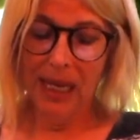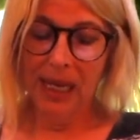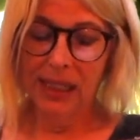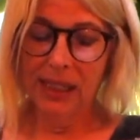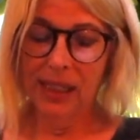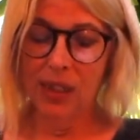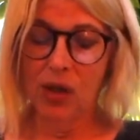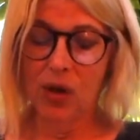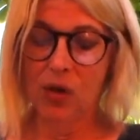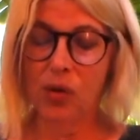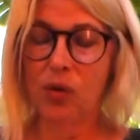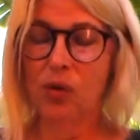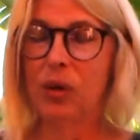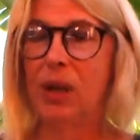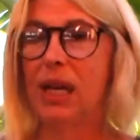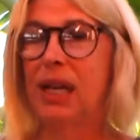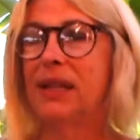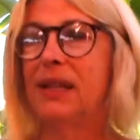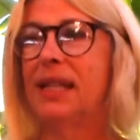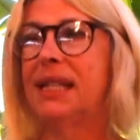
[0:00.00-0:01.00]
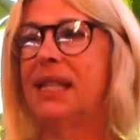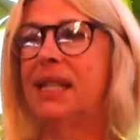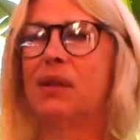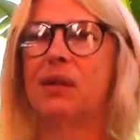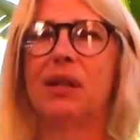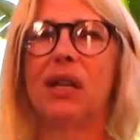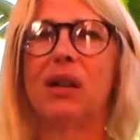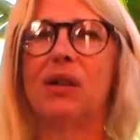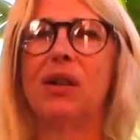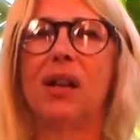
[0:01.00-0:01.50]
So this is,
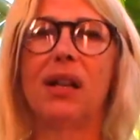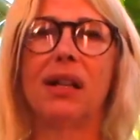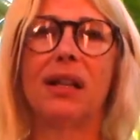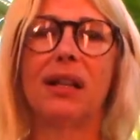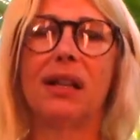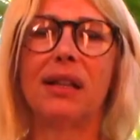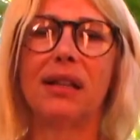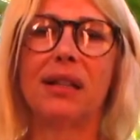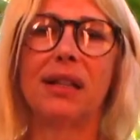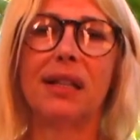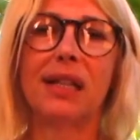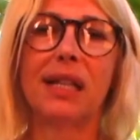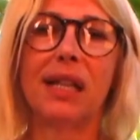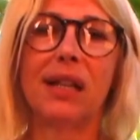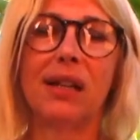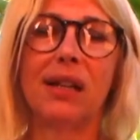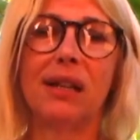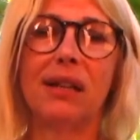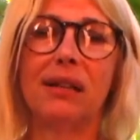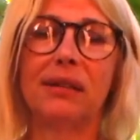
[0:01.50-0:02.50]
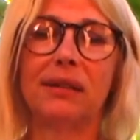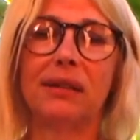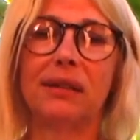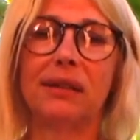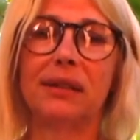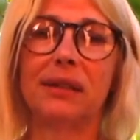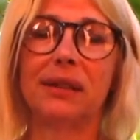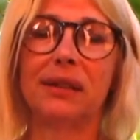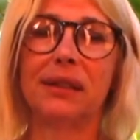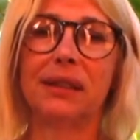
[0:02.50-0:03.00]
they're not, uh, they,
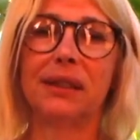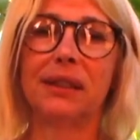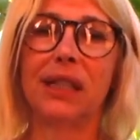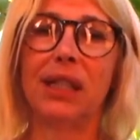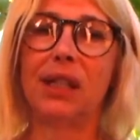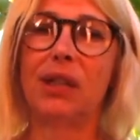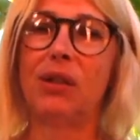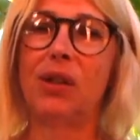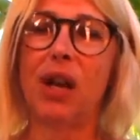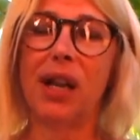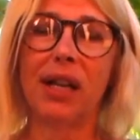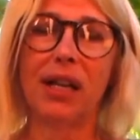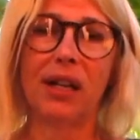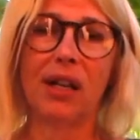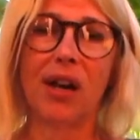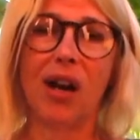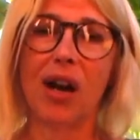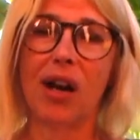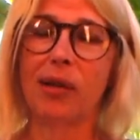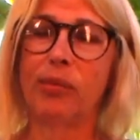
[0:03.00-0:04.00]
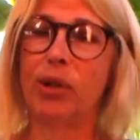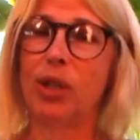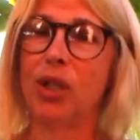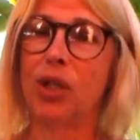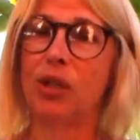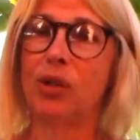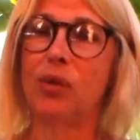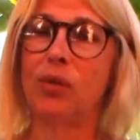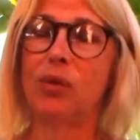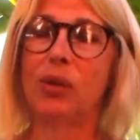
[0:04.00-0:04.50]
they're not going to harm
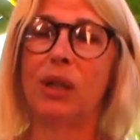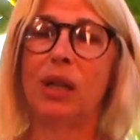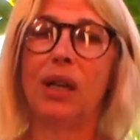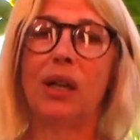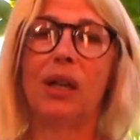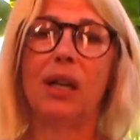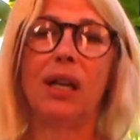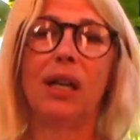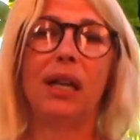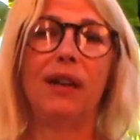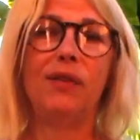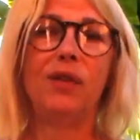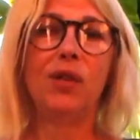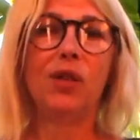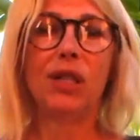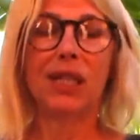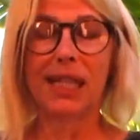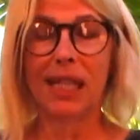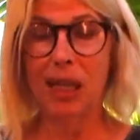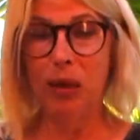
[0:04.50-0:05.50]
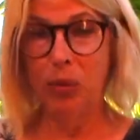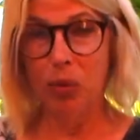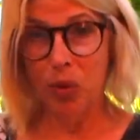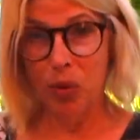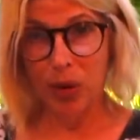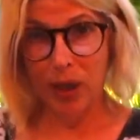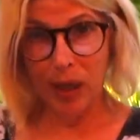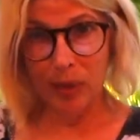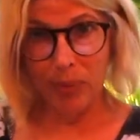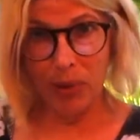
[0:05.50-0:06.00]
you. If you just keep
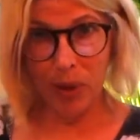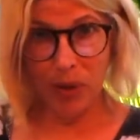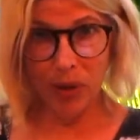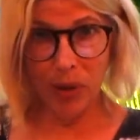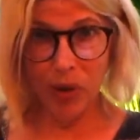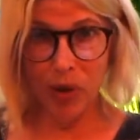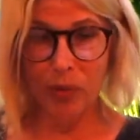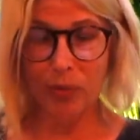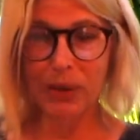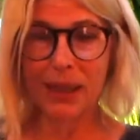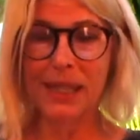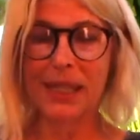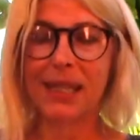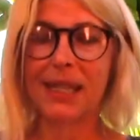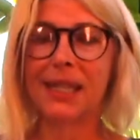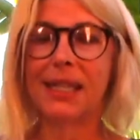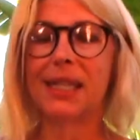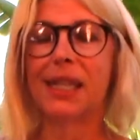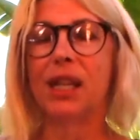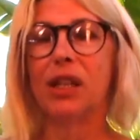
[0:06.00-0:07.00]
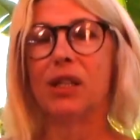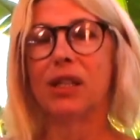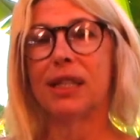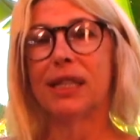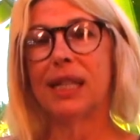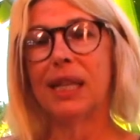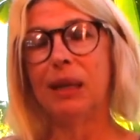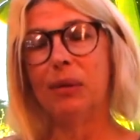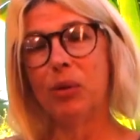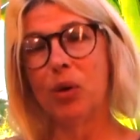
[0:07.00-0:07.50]
going about your business, they'll
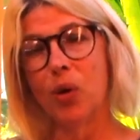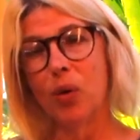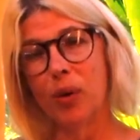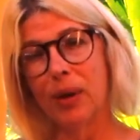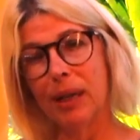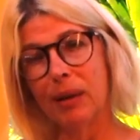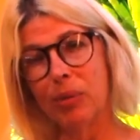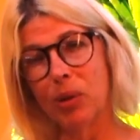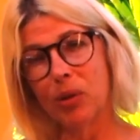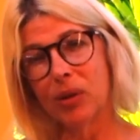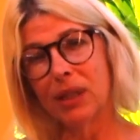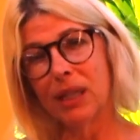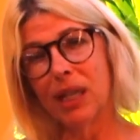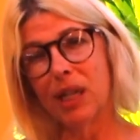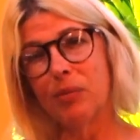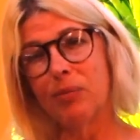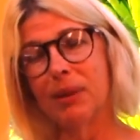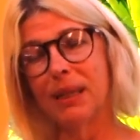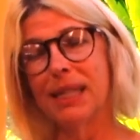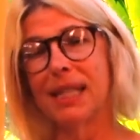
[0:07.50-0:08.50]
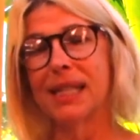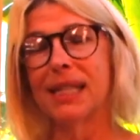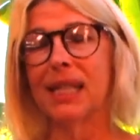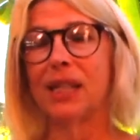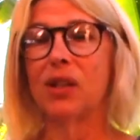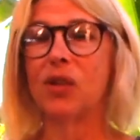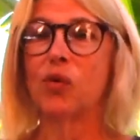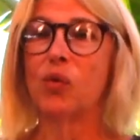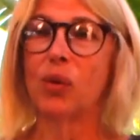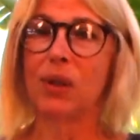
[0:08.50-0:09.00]
just keep going about their business,
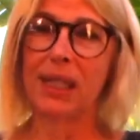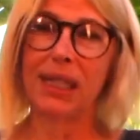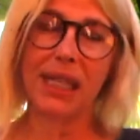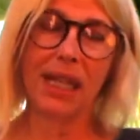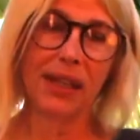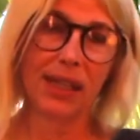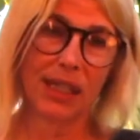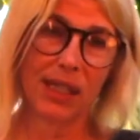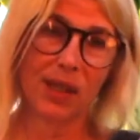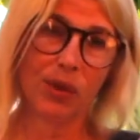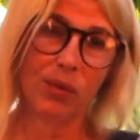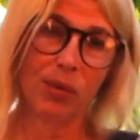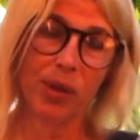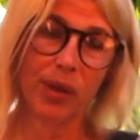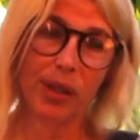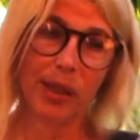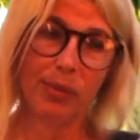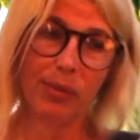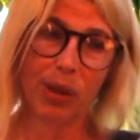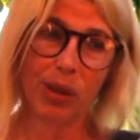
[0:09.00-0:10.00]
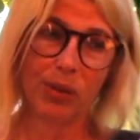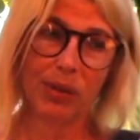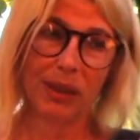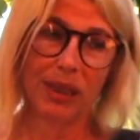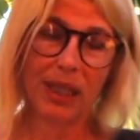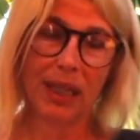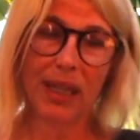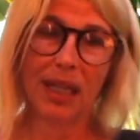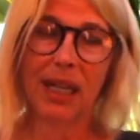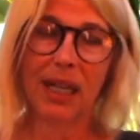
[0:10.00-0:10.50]
and there's really nothing to worry about.
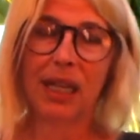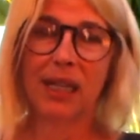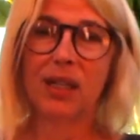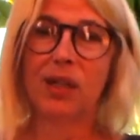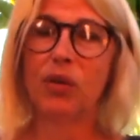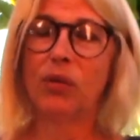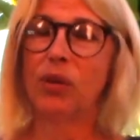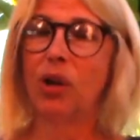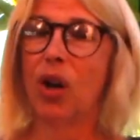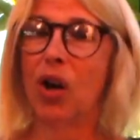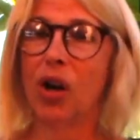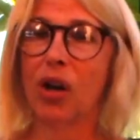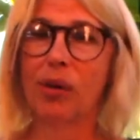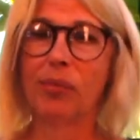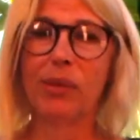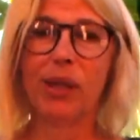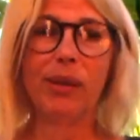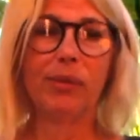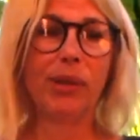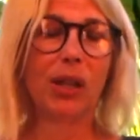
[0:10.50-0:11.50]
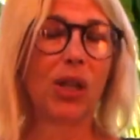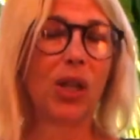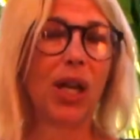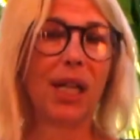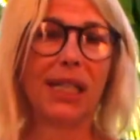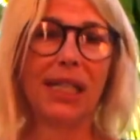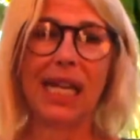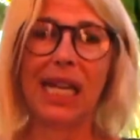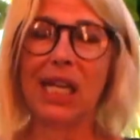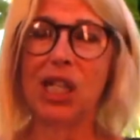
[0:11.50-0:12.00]
Don't harm them, they're
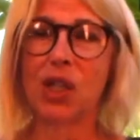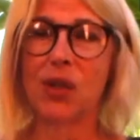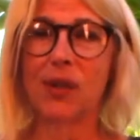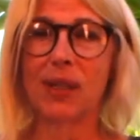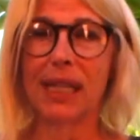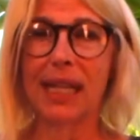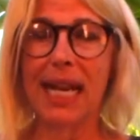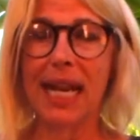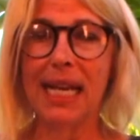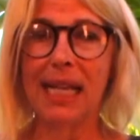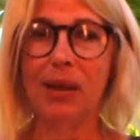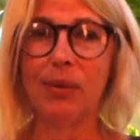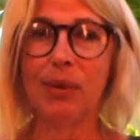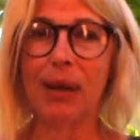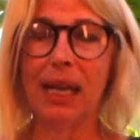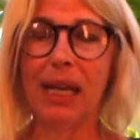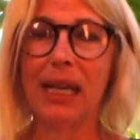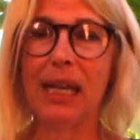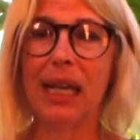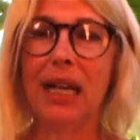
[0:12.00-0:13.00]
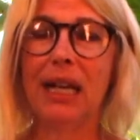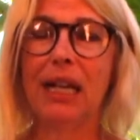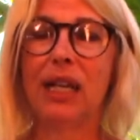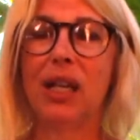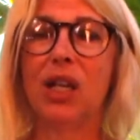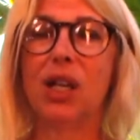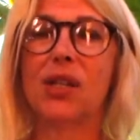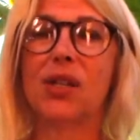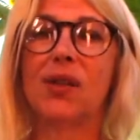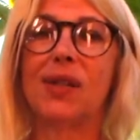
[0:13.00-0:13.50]
not dangerous in any way.
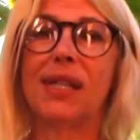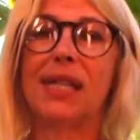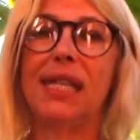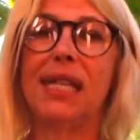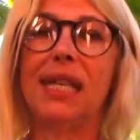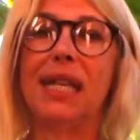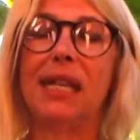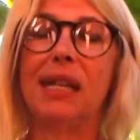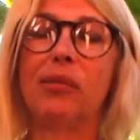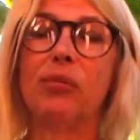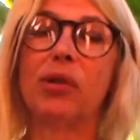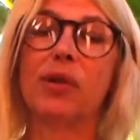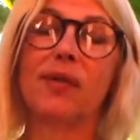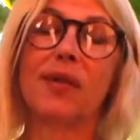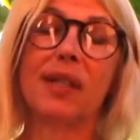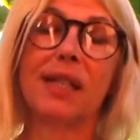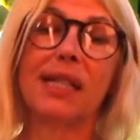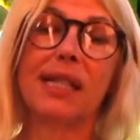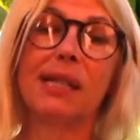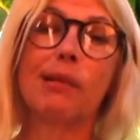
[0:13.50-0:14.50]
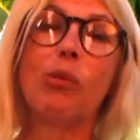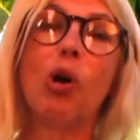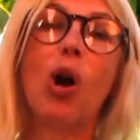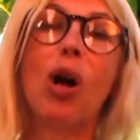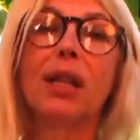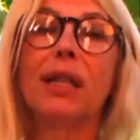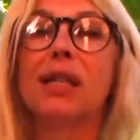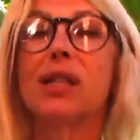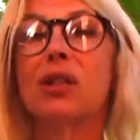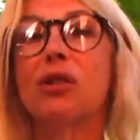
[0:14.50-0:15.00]
You also see a number of little
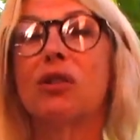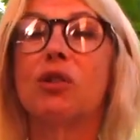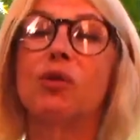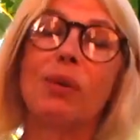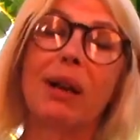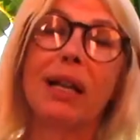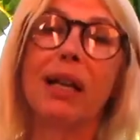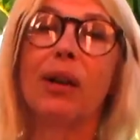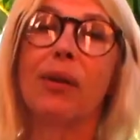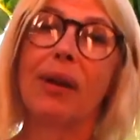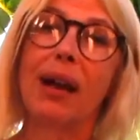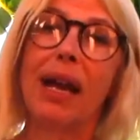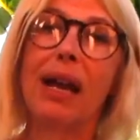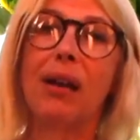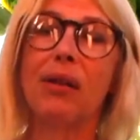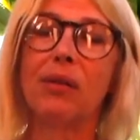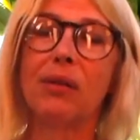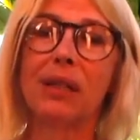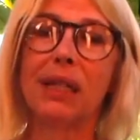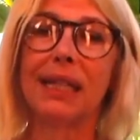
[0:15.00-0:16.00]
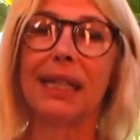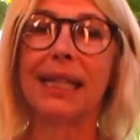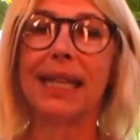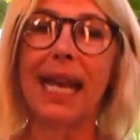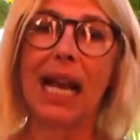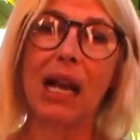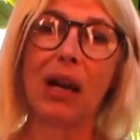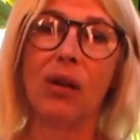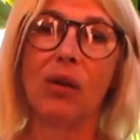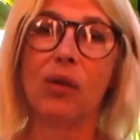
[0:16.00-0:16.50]
small lizards running around, little
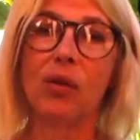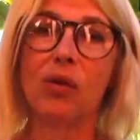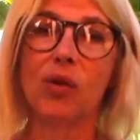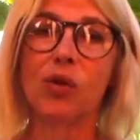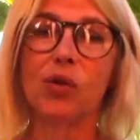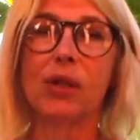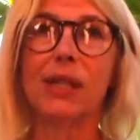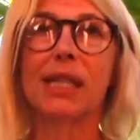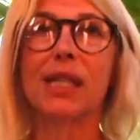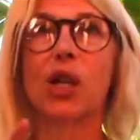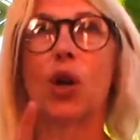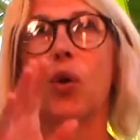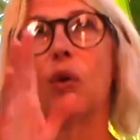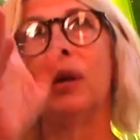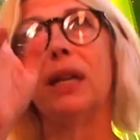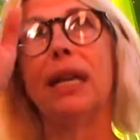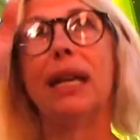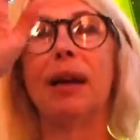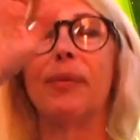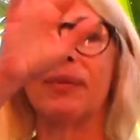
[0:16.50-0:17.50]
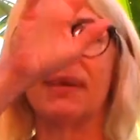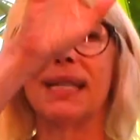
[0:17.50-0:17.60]
geckos scurrying up the